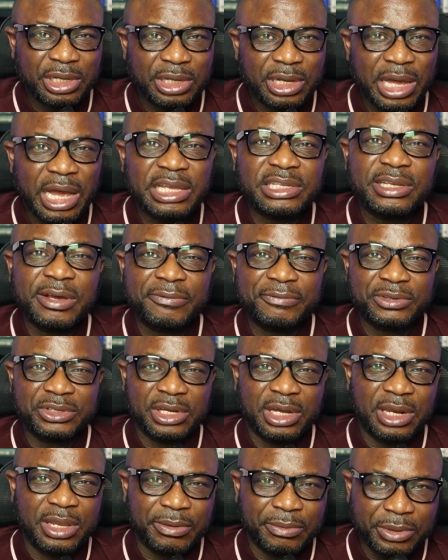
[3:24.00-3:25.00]
as their
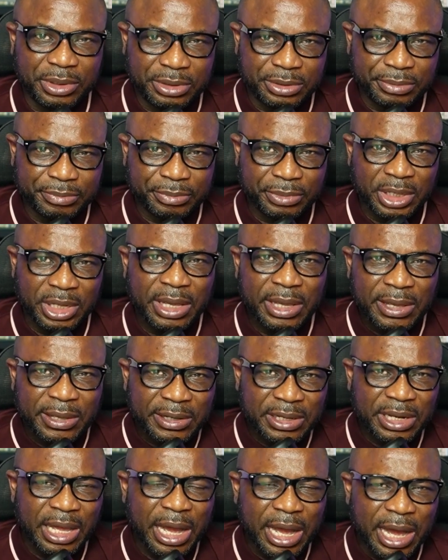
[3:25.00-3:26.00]
official language.
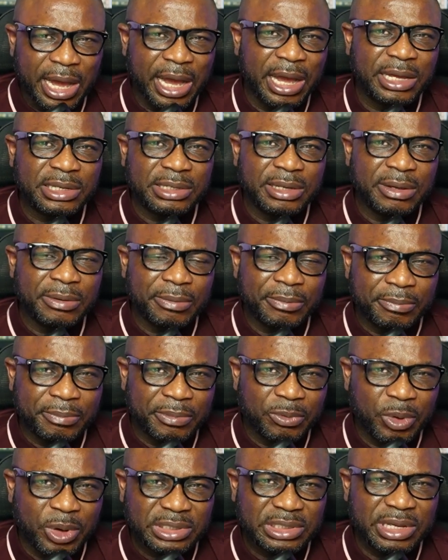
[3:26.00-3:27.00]
There are
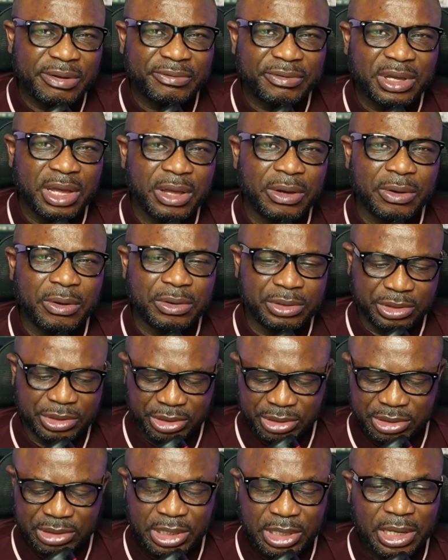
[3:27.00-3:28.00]
West African
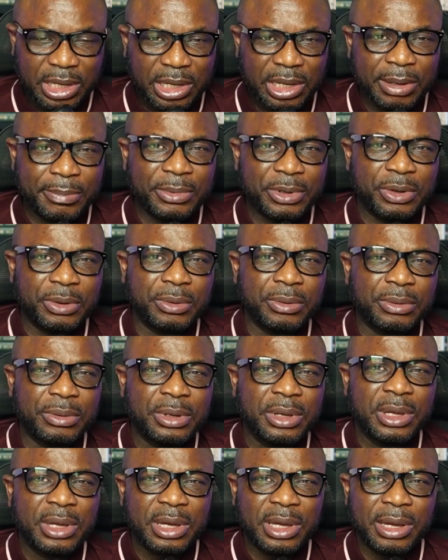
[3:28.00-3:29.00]
countries, Cameroon.
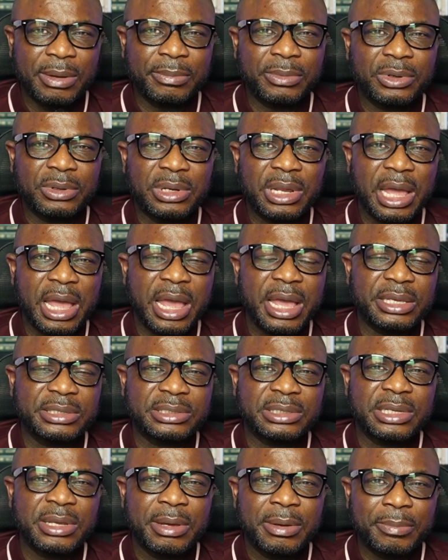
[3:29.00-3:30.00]
Cameroon
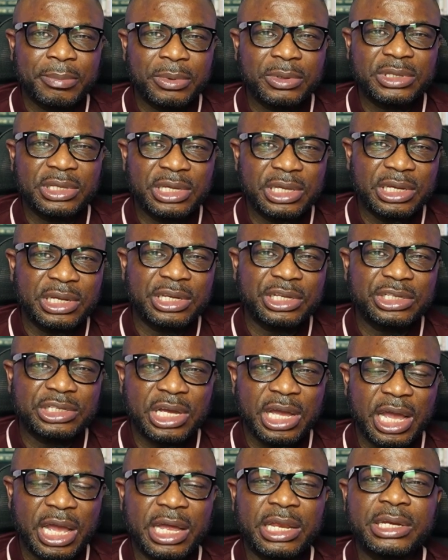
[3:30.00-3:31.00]
has both English
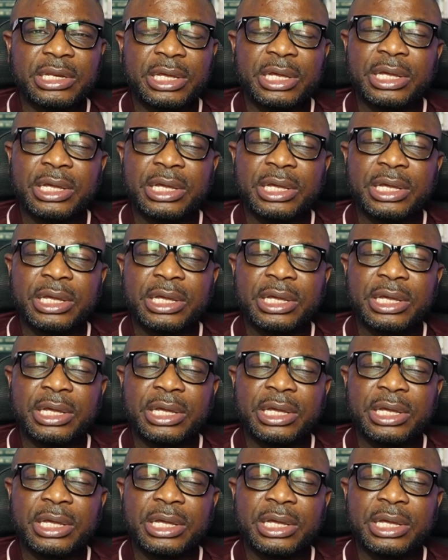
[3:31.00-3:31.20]
and